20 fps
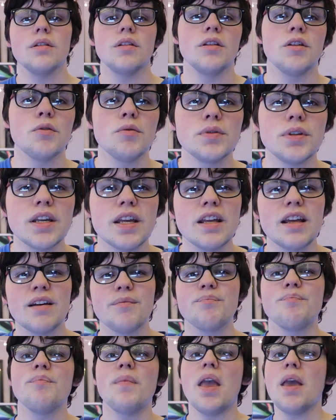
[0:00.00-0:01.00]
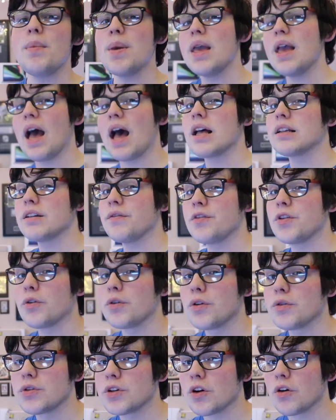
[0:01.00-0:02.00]
using it maybe as if
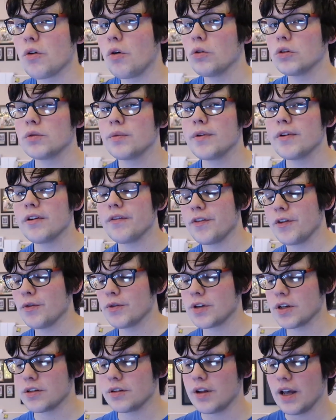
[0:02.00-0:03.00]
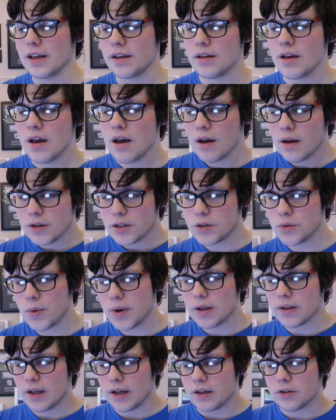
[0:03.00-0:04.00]
you were using your old computer, if you were just like
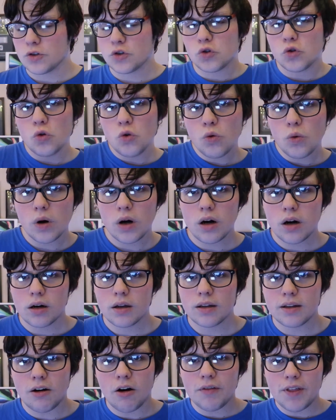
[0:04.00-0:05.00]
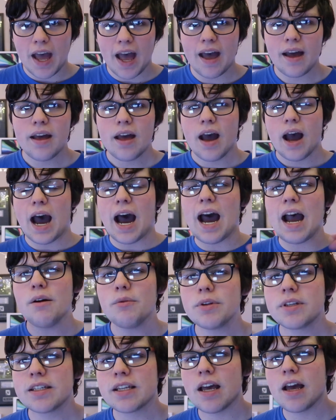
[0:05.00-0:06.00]
doing like schoolwork and all that, I
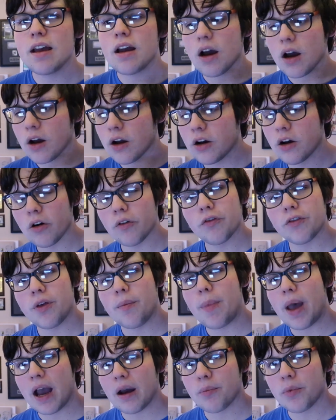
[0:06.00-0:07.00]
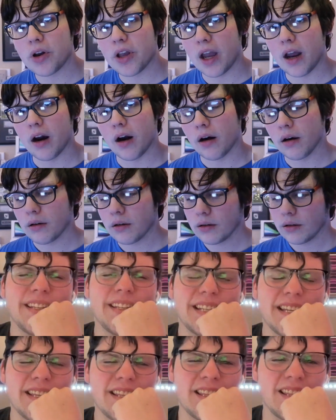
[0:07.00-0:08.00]
would say go for the MacBook Air.
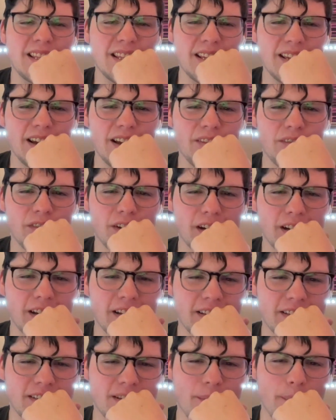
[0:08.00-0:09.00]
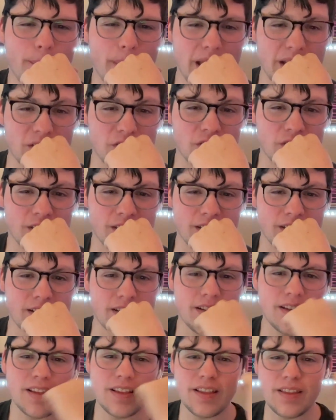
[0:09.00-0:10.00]
And I think I forgot to
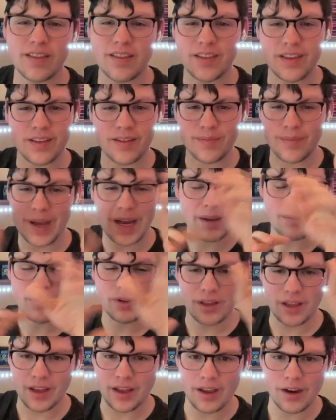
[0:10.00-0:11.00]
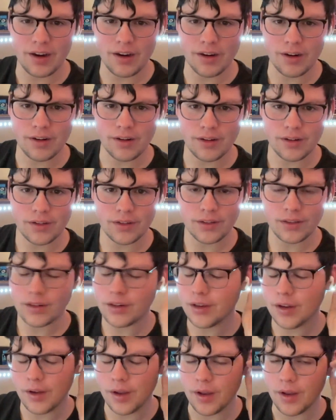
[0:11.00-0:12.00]
mention the MacBook Air
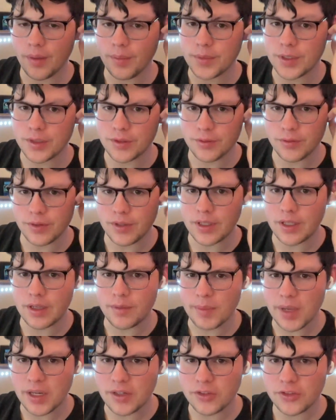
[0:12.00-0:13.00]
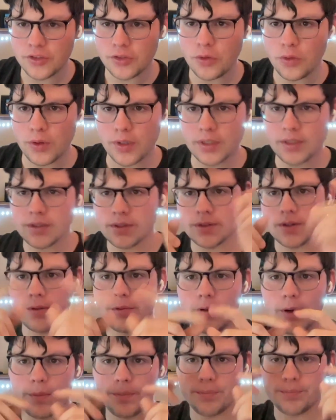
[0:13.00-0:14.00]
M2 Geekbench scores,
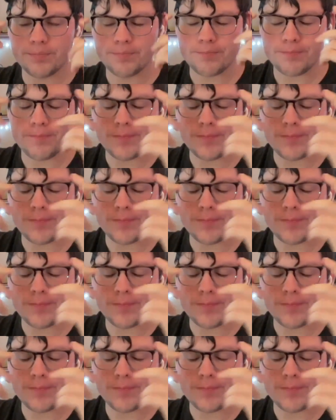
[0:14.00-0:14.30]
so